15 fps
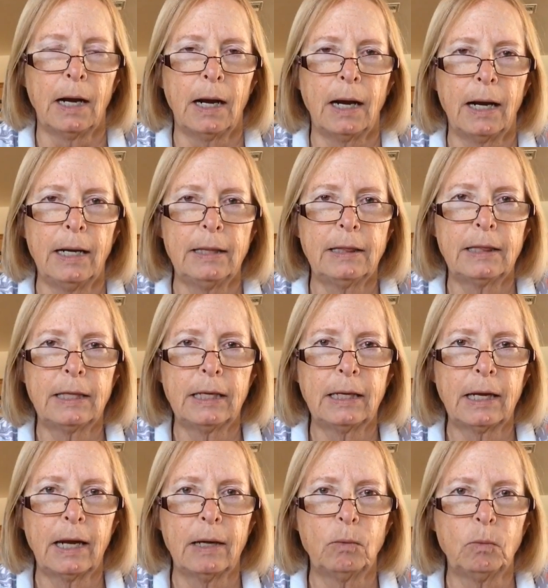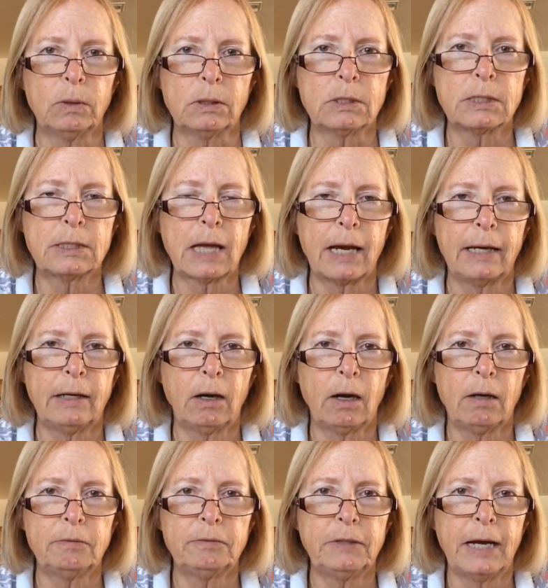I think I will sign
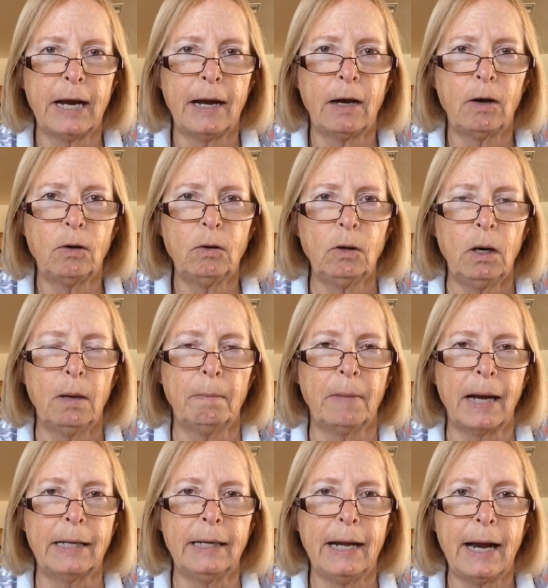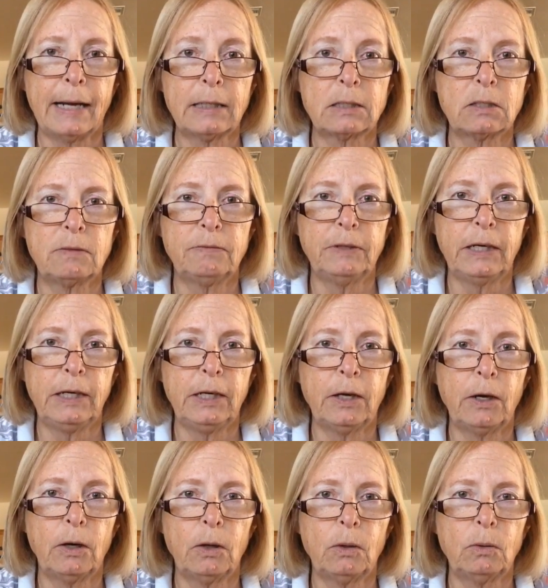off now. My next
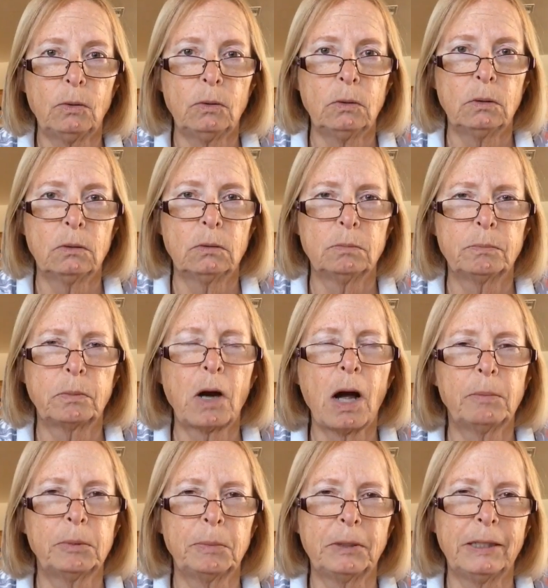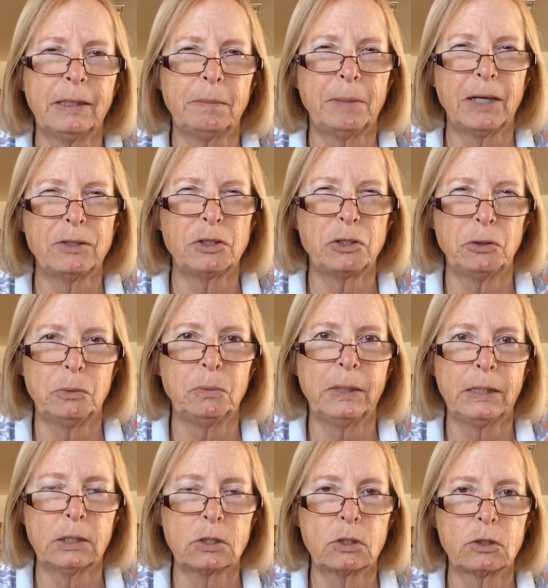video, probably in about 2
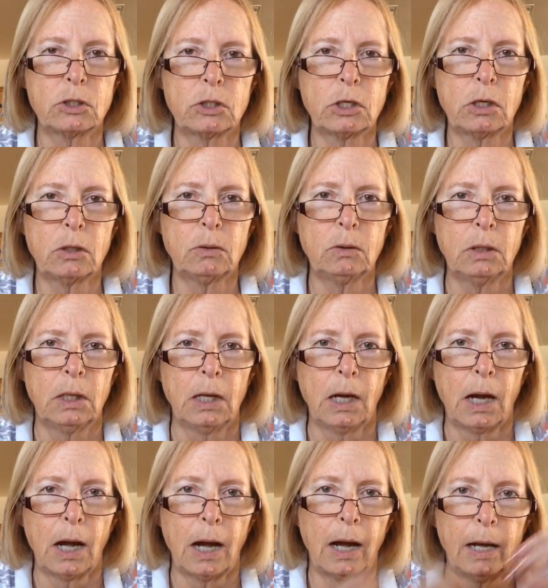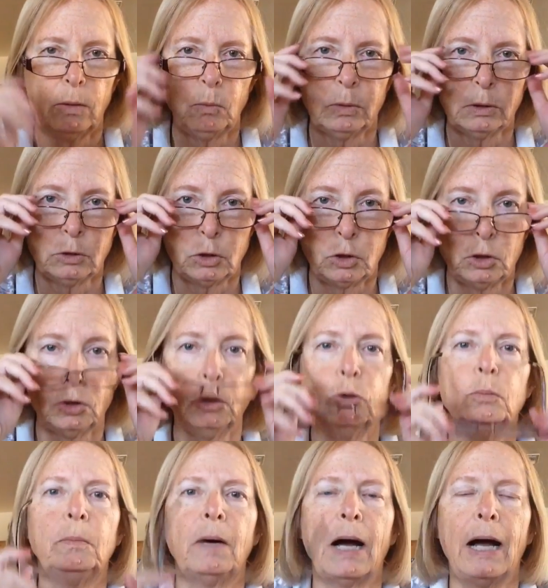weeks or so, I will do
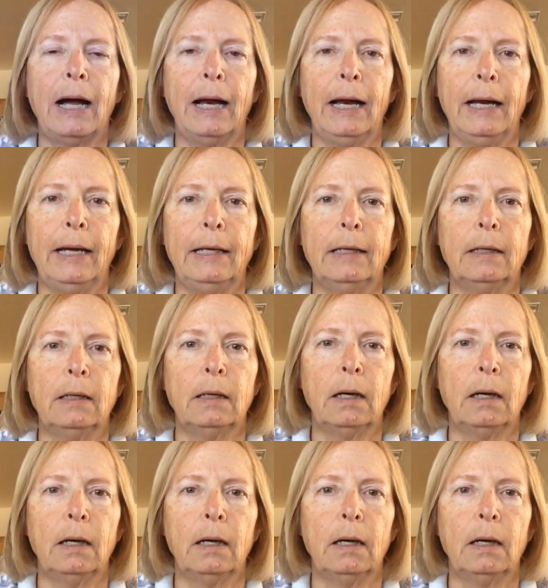my